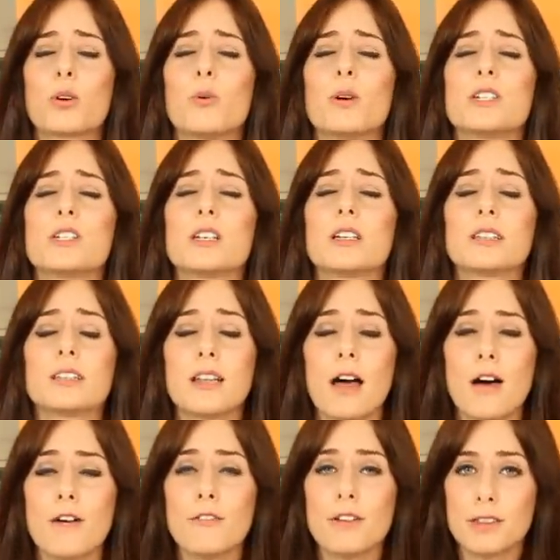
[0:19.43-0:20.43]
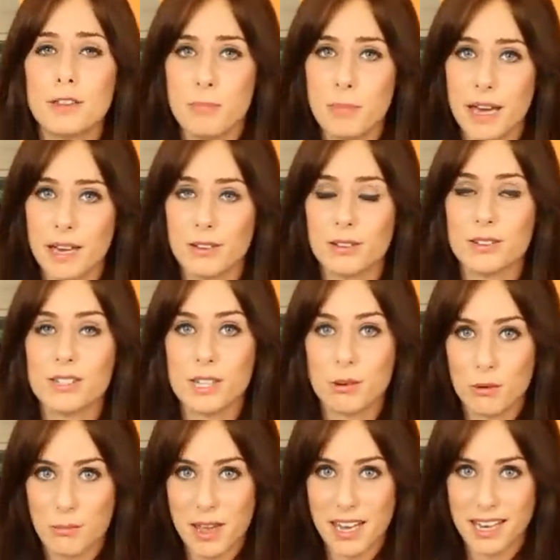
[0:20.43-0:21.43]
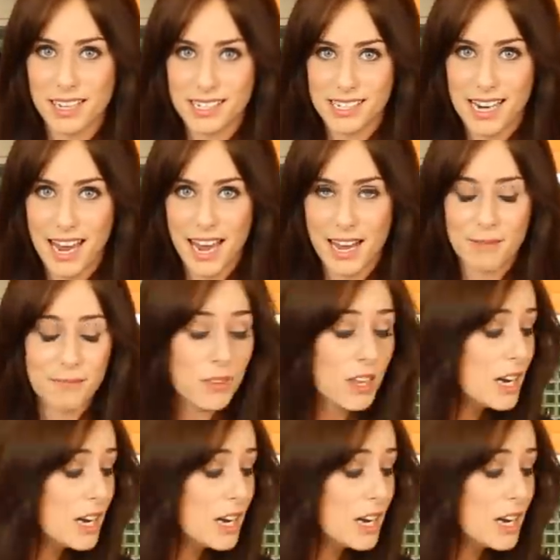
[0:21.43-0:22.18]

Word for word: are going to love the bagels that we're making today.